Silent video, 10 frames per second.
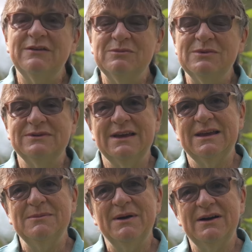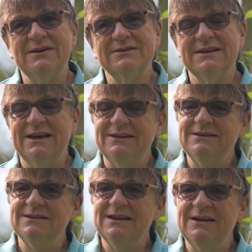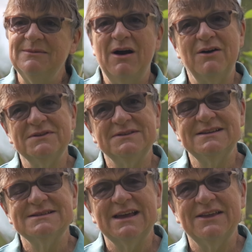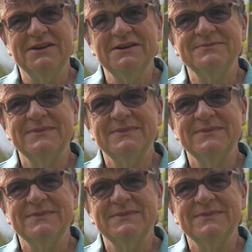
Everyone taking part and um, harvesting together.